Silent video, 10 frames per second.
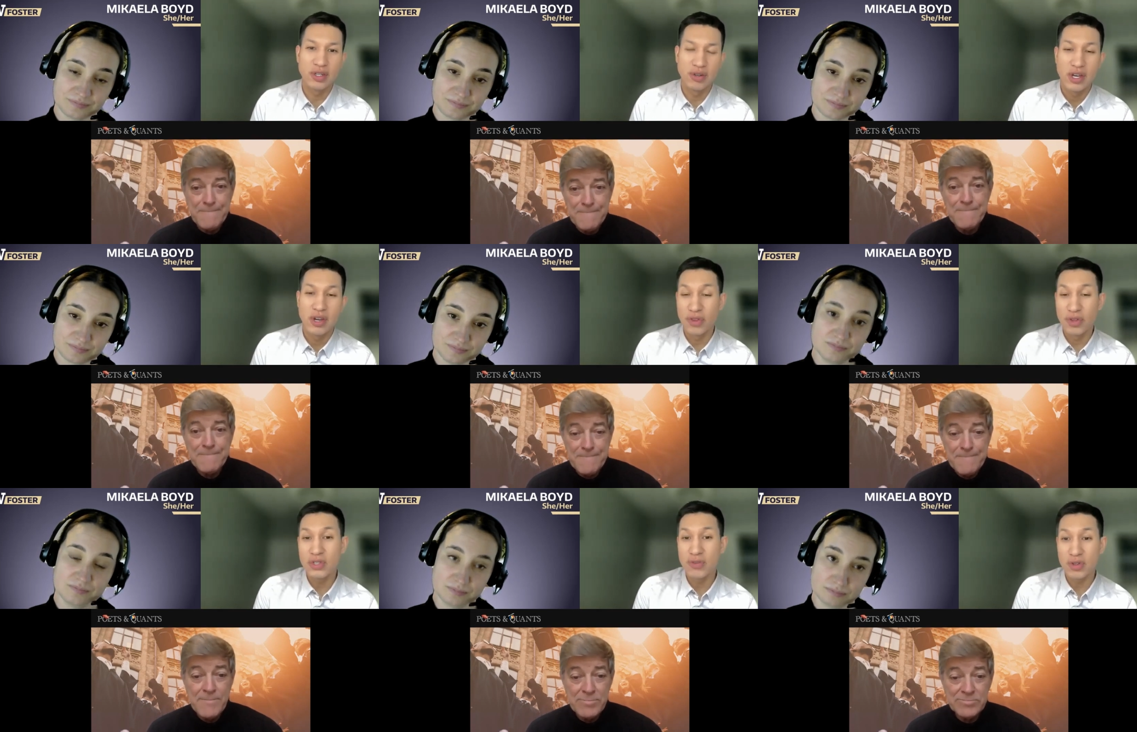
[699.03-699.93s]
Speaker 1: So for
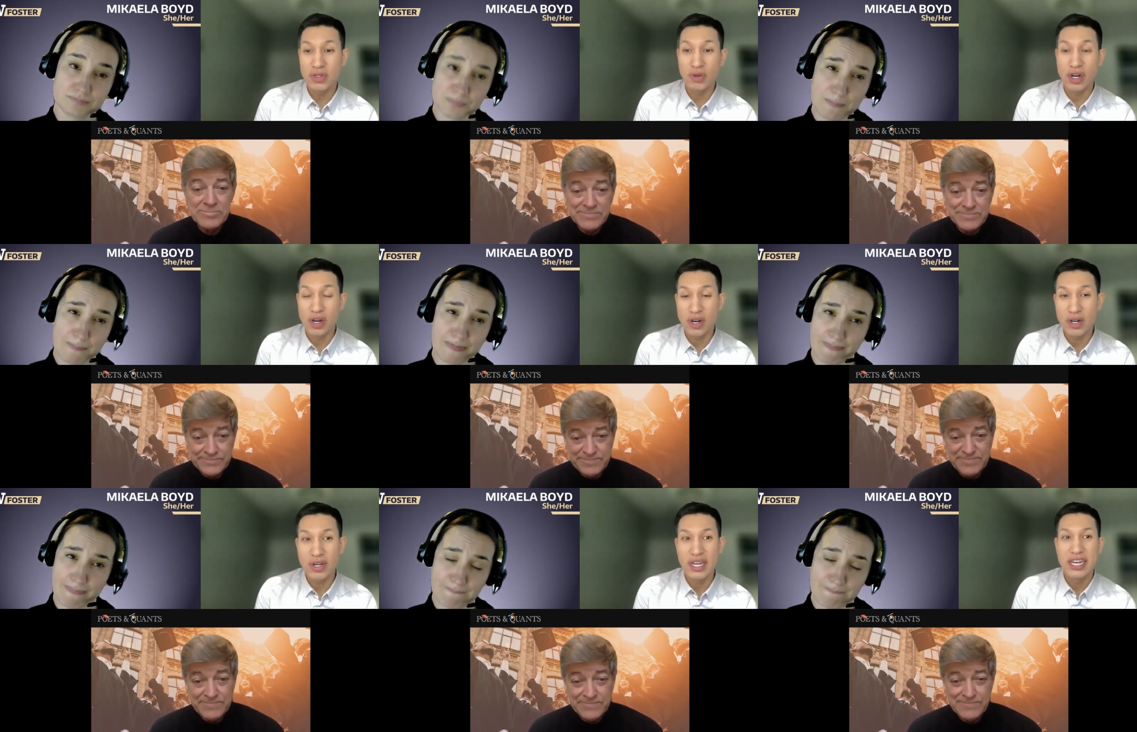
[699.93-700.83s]
those folks who
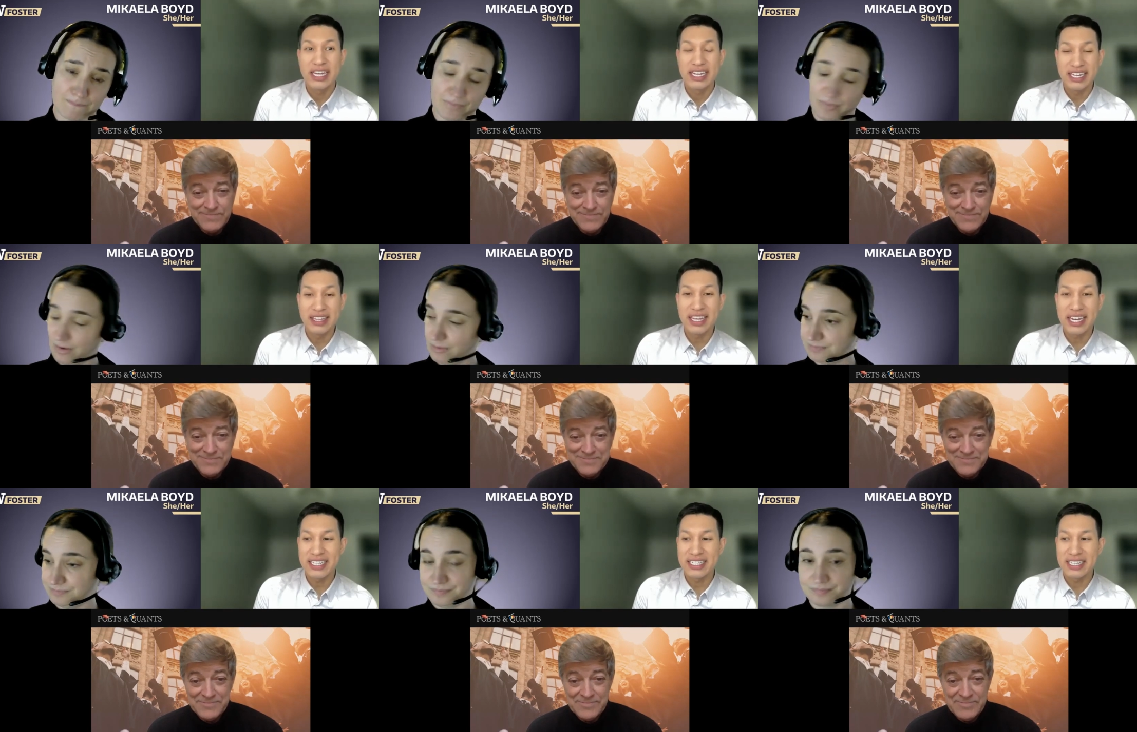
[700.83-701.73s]
are in
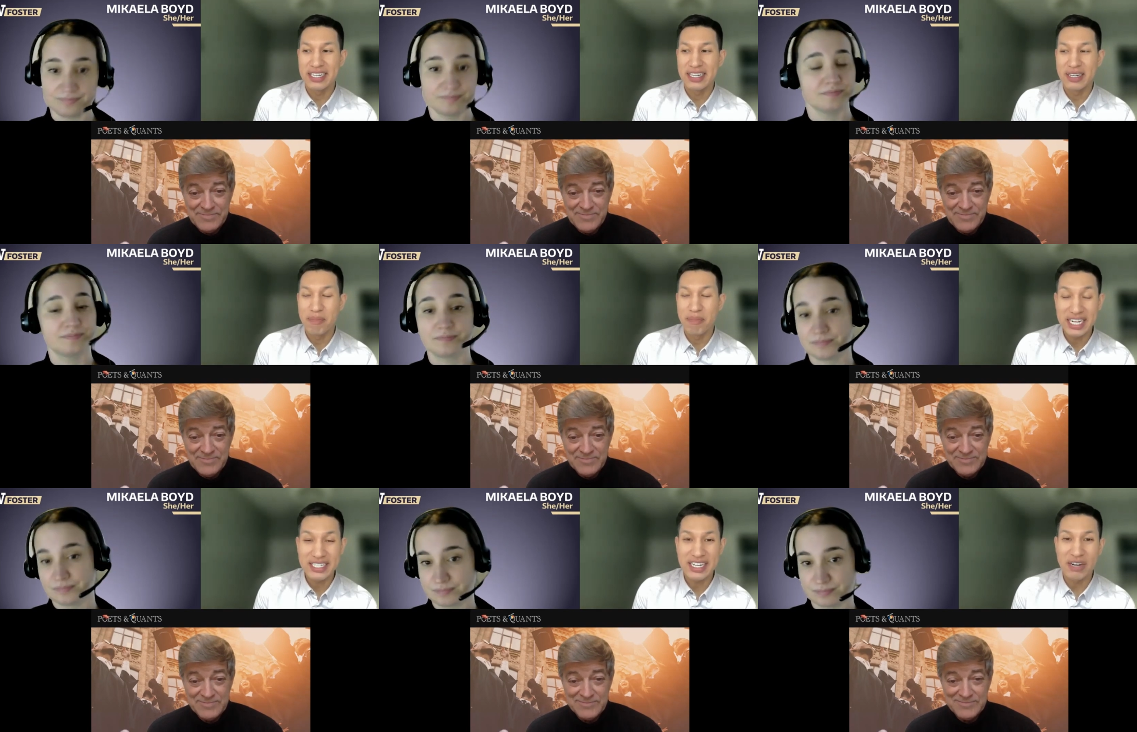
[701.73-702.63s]
that
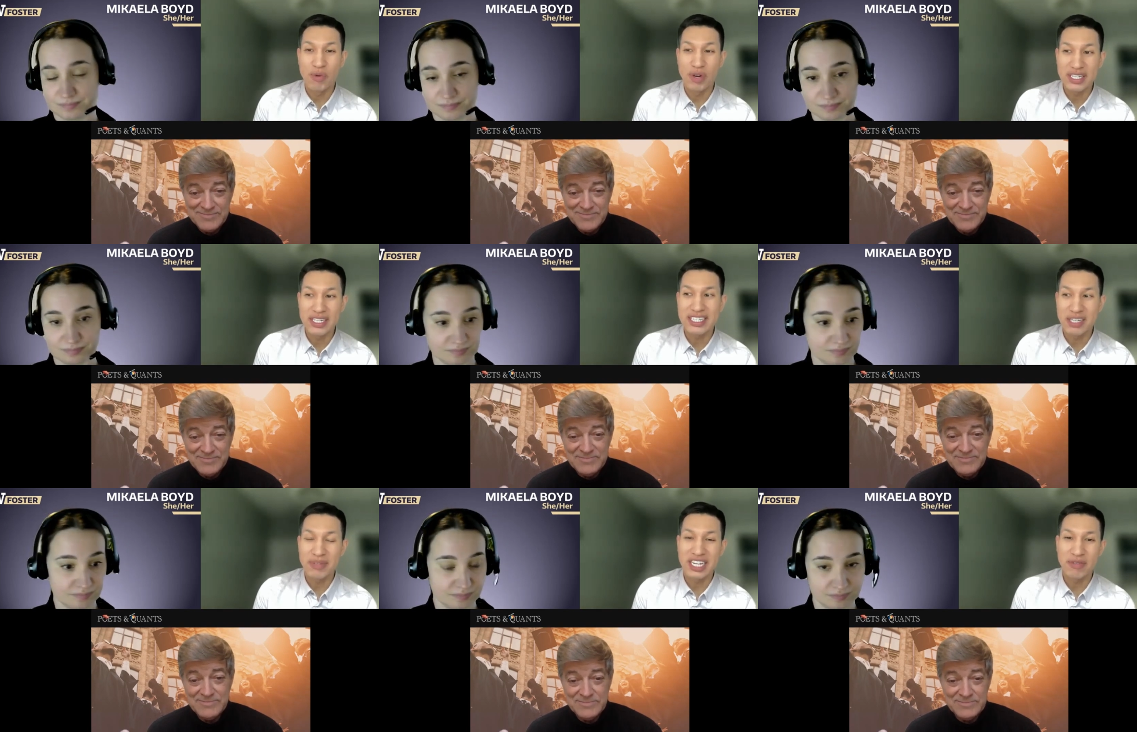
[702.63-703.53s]
mindset and want to
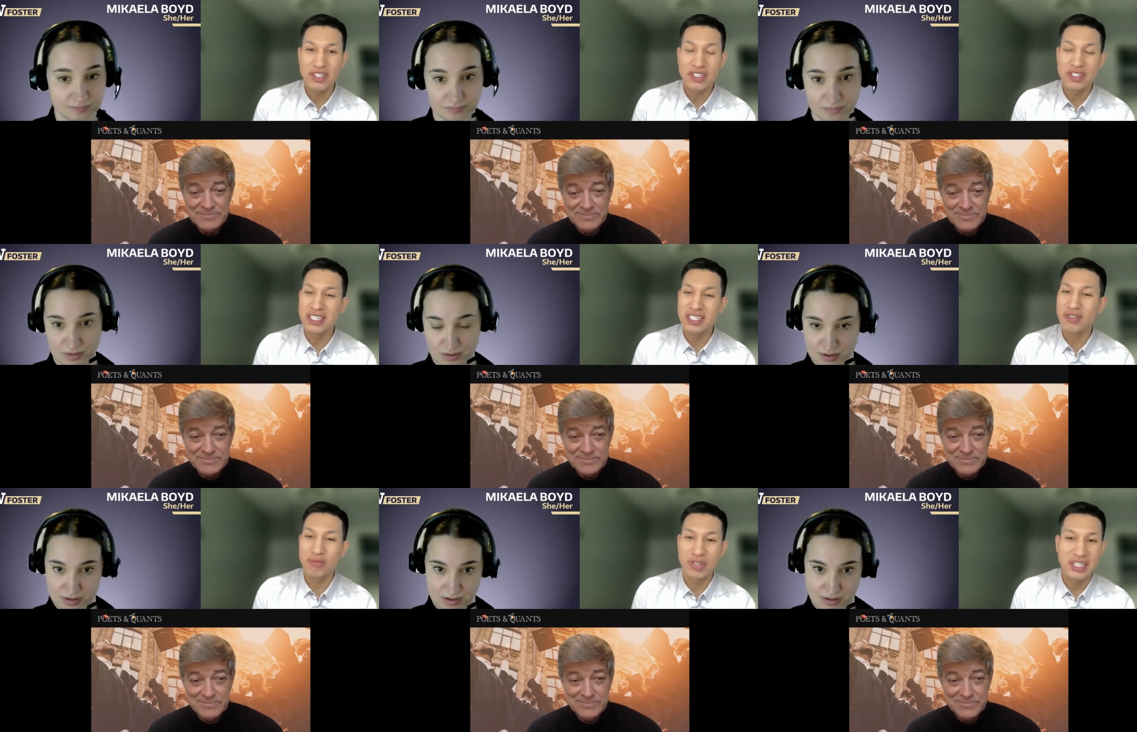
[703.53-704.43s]
get something out of it,
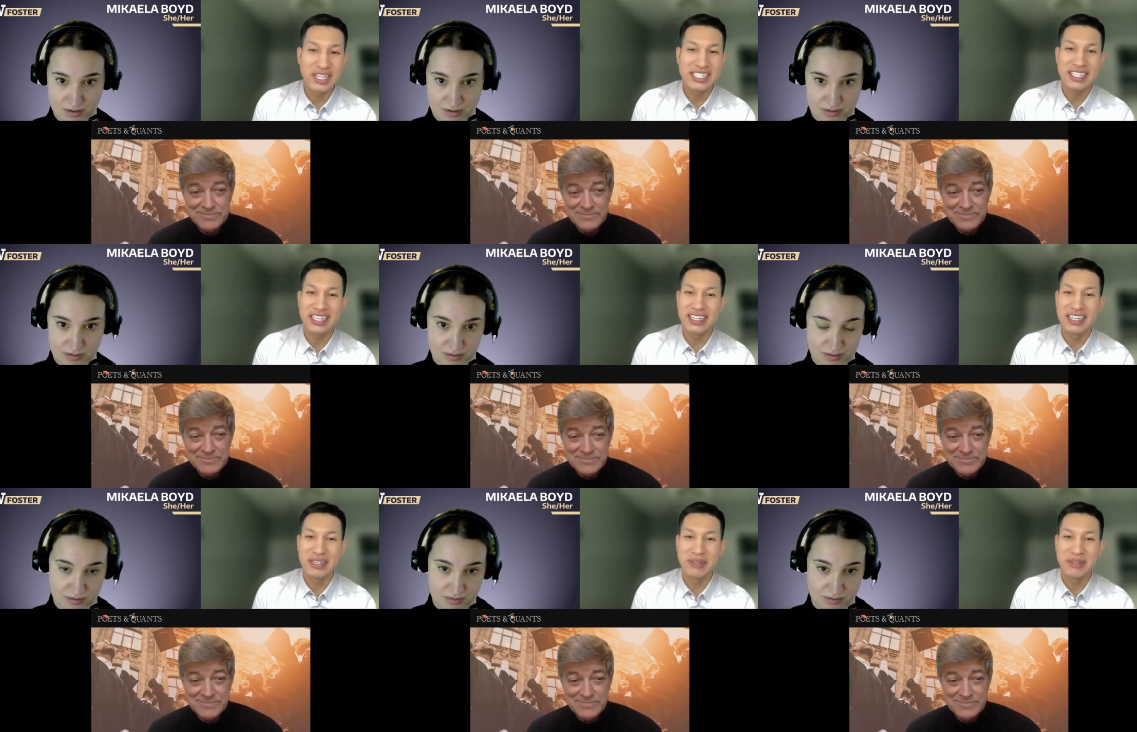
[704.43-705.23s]
just realize that